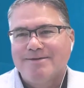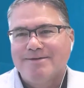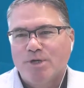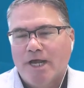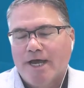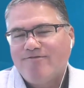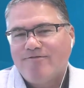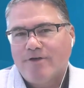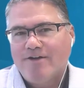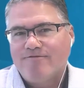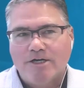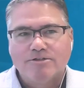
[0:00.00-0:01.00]
But
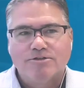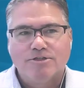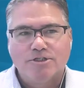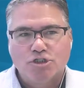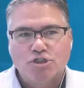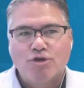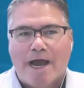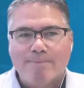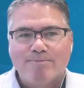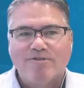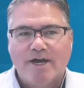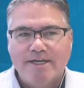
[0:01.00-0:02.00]
I fell into this
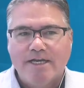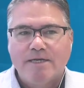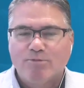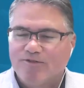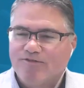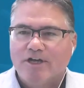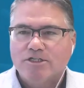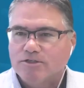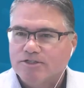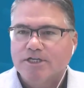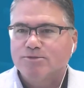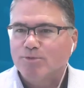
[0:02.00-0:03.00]
trap of I need a professional
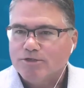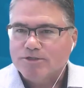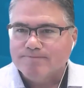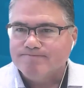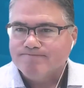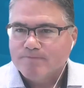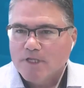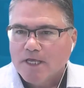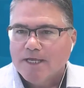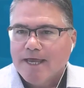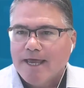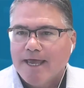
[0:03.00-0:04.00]
salesperson.
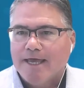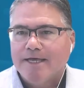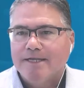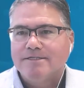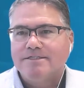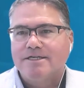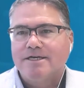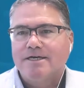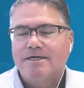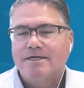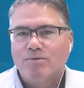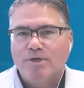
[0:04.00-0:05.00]
And
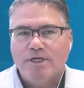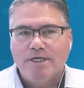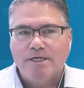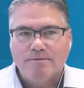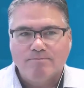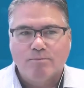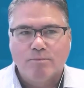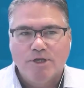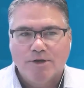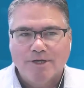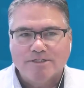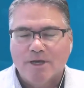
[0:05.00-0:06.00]
we,
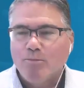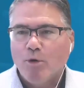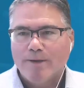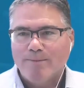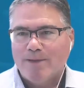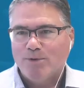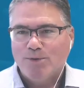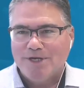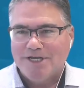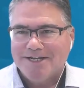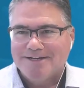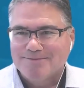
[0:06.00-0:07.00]
at some point maybe we
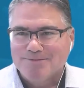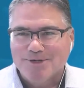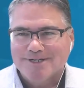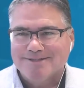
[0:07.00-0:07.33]
did, but